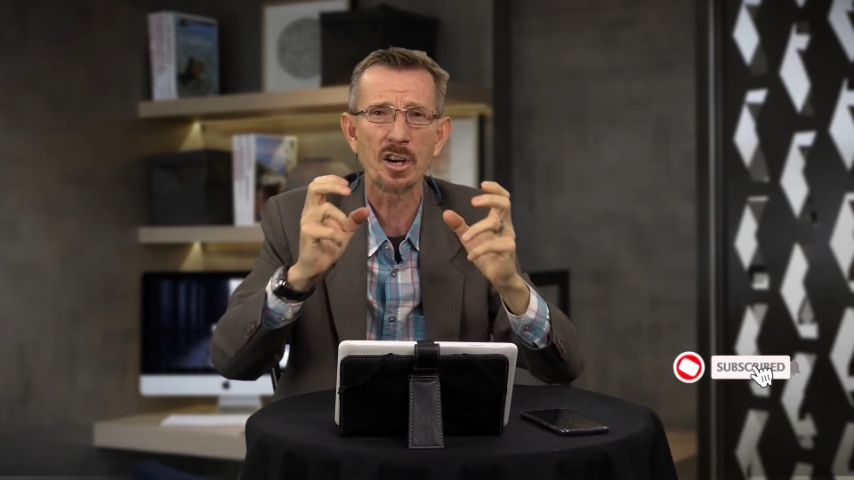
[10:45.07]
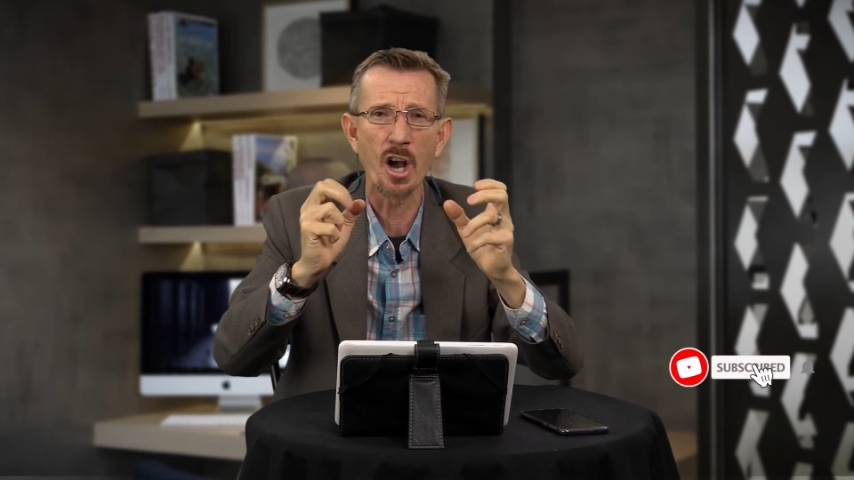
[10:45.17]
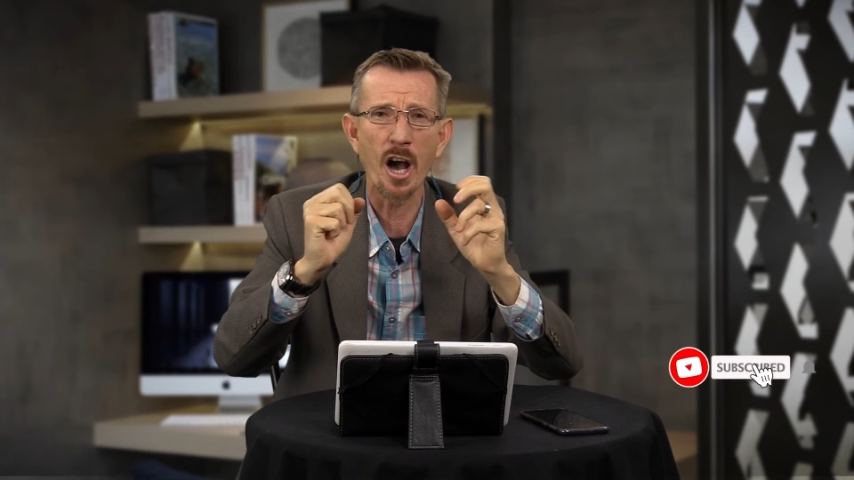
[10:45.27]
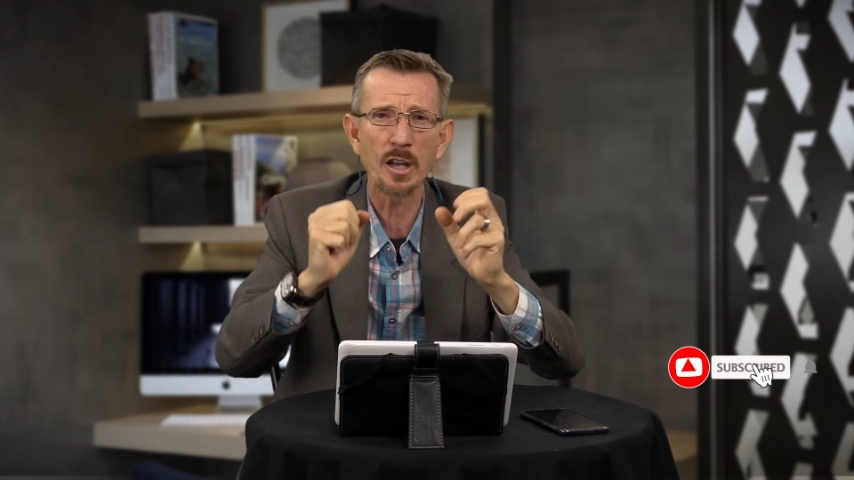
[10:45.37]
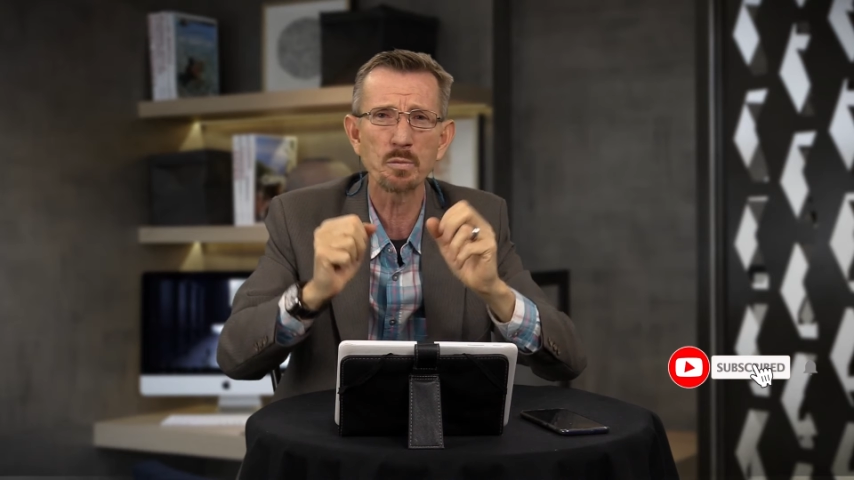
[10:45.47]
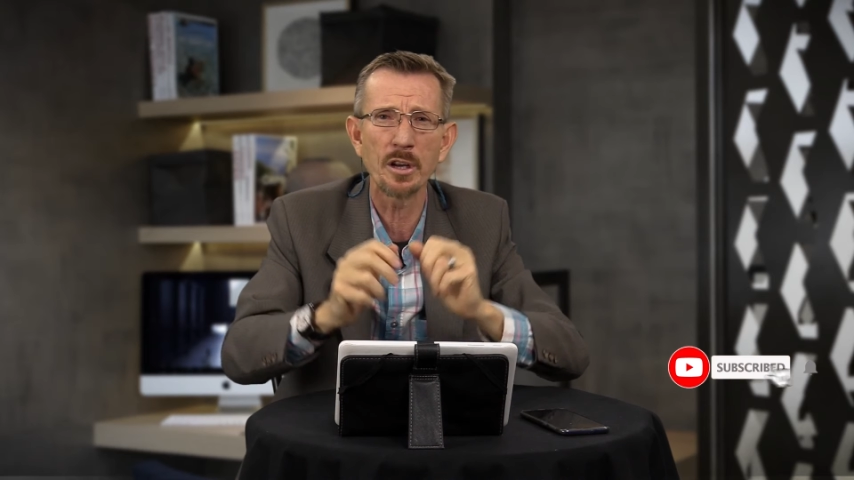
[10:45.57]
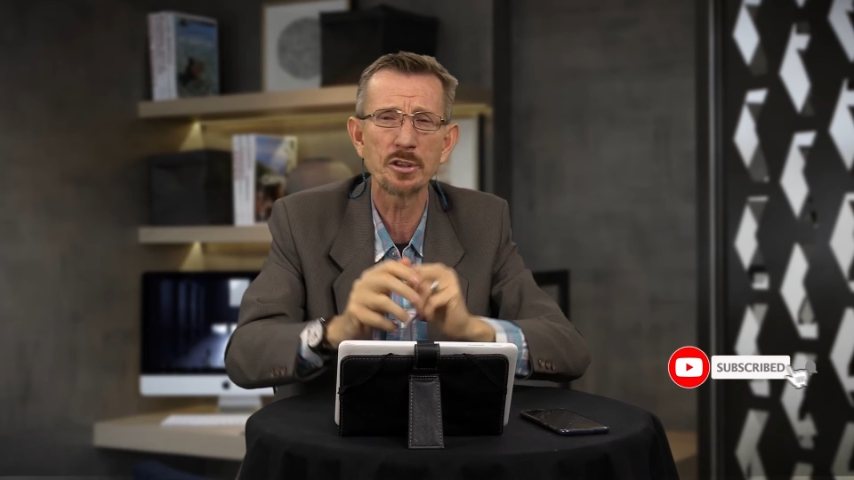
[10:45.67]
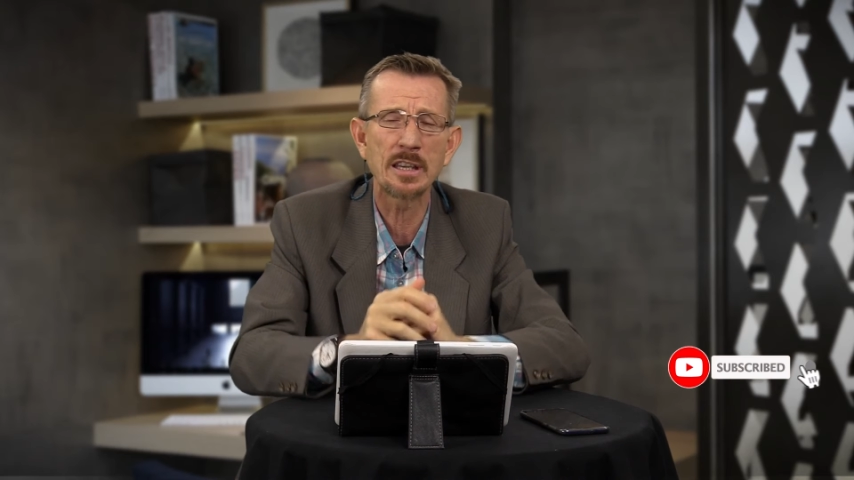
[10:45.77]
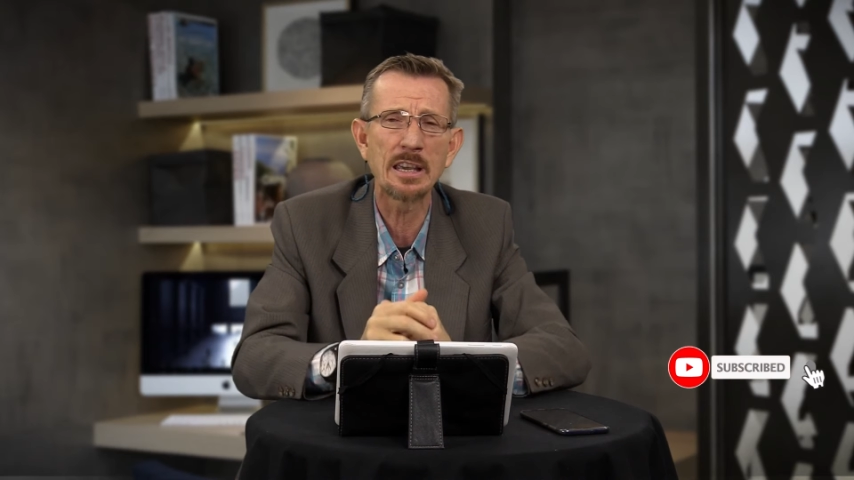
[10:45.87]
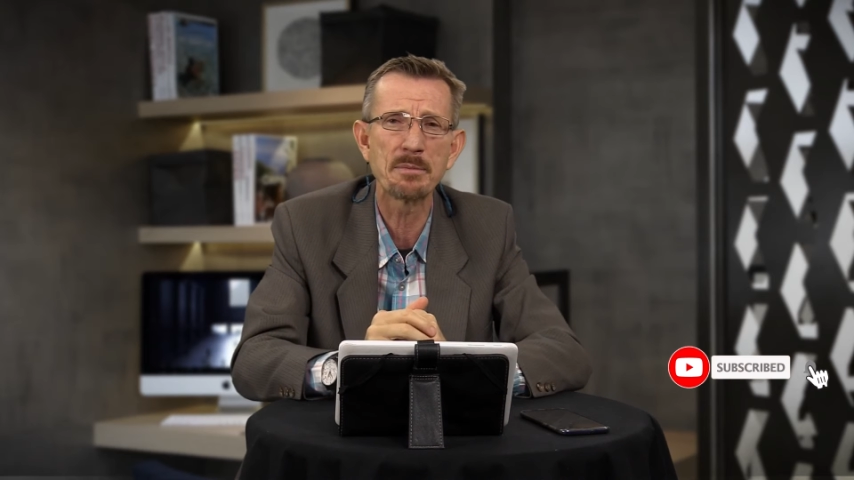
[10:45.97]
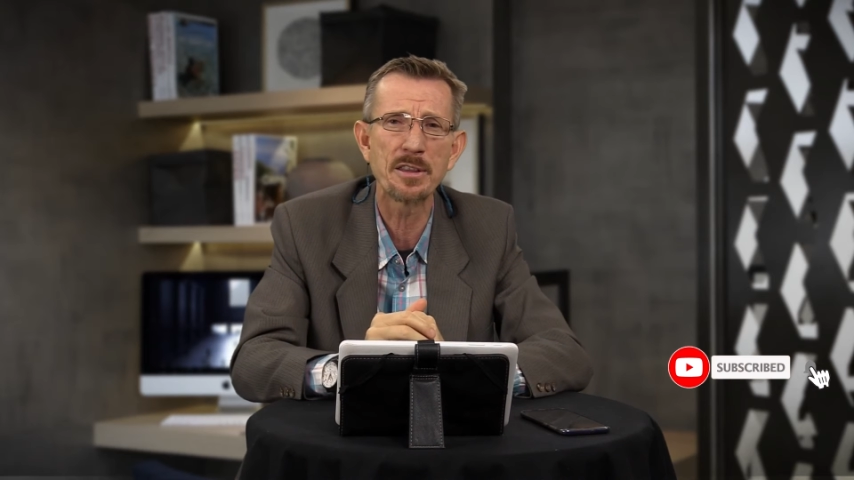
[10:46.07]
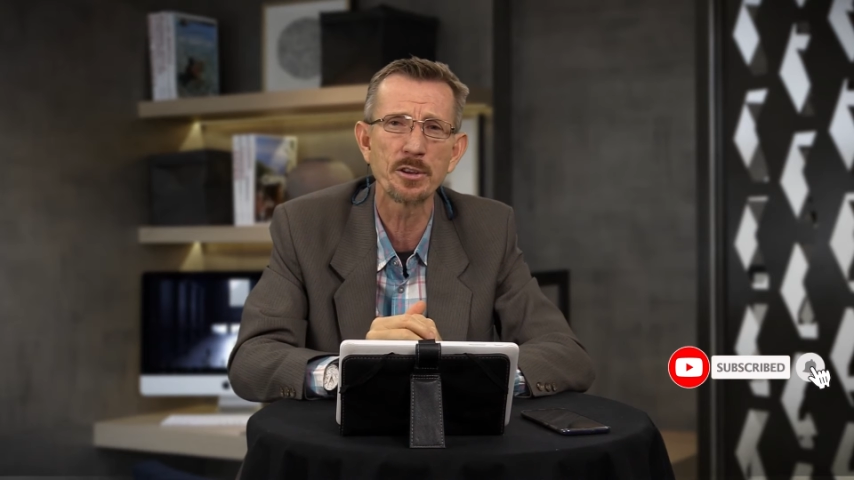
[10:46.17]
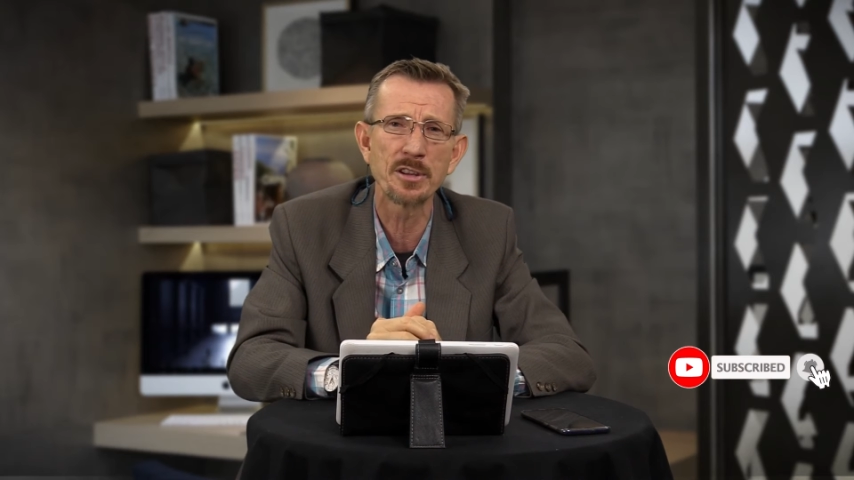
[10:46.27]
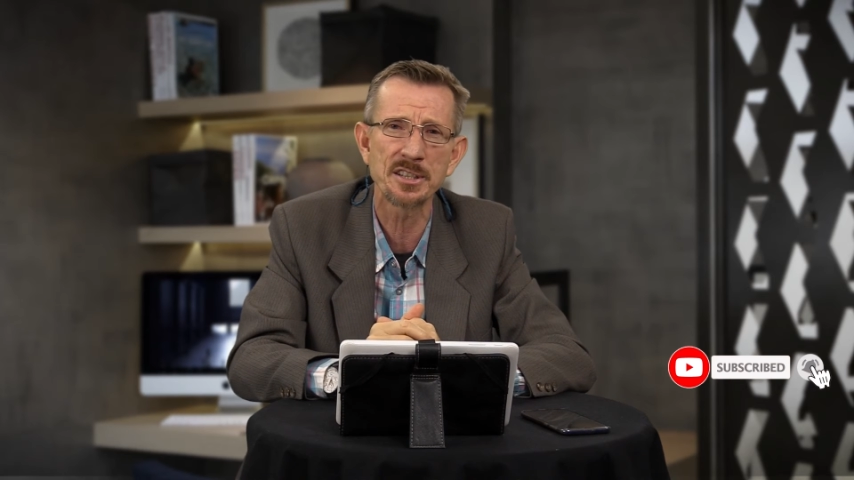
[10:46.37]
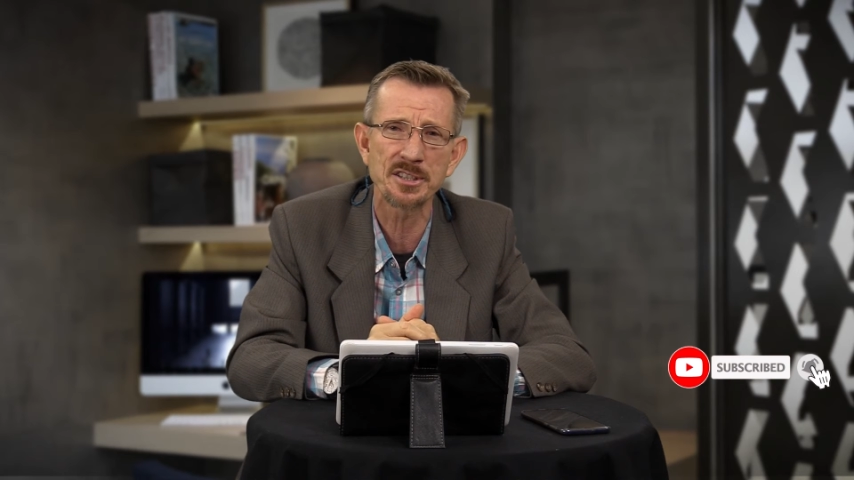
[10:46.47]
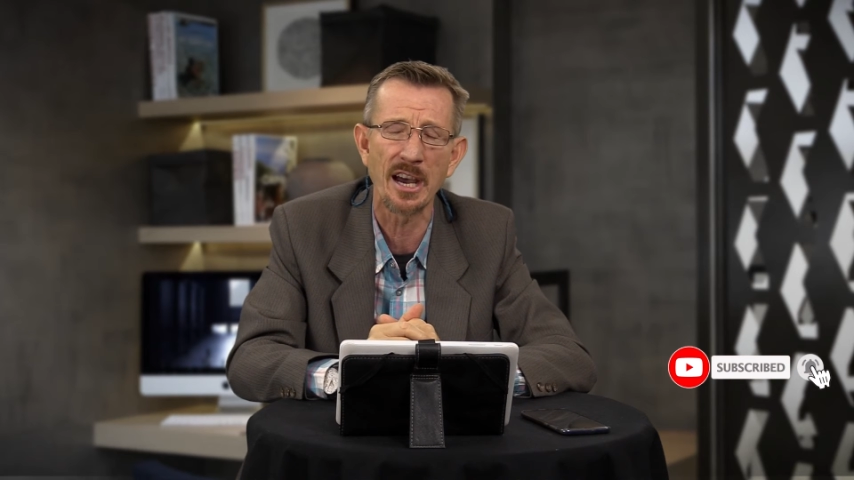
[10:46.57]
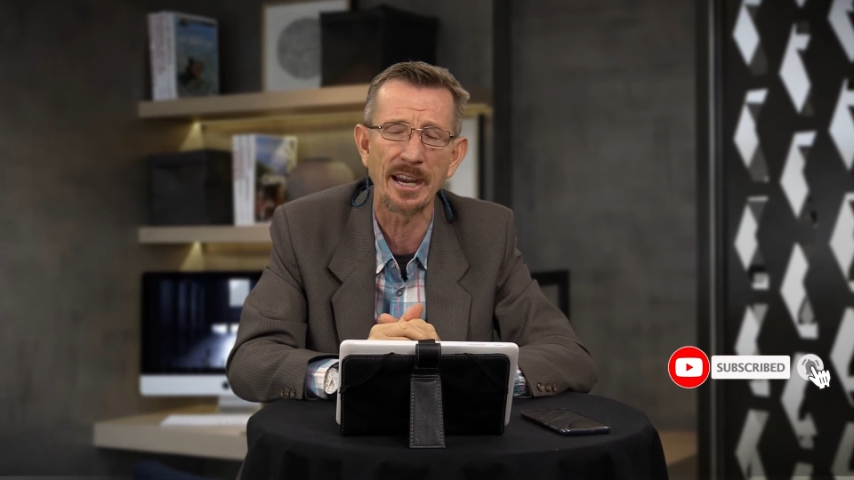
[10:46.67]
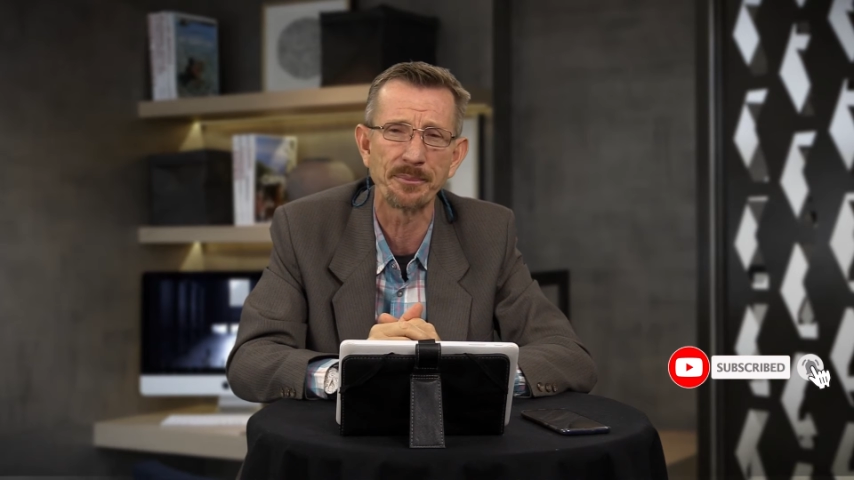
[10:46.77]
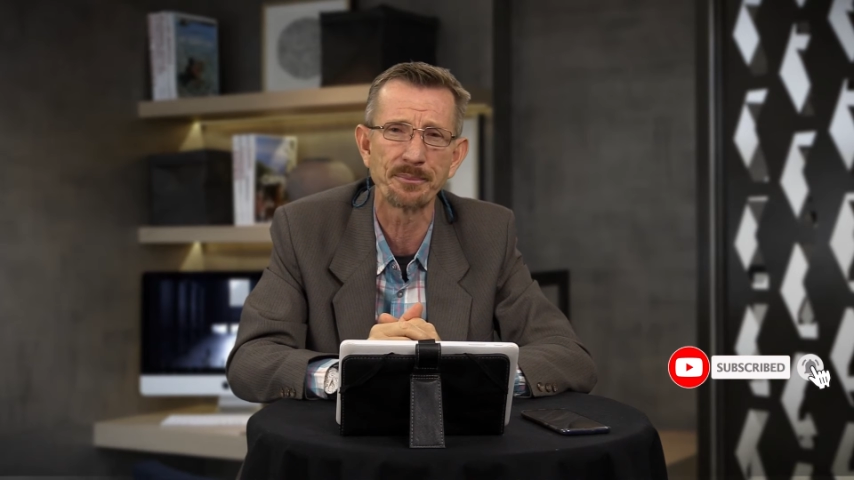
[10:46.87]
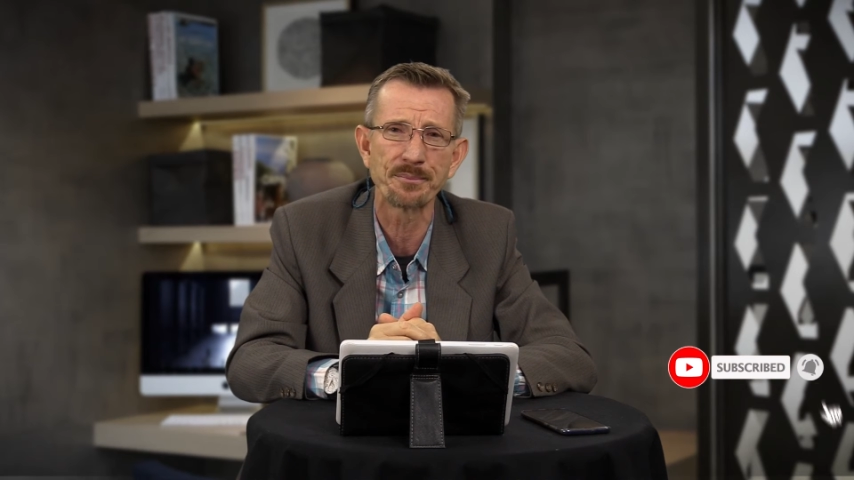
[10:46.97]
God wanted to give me through this sign.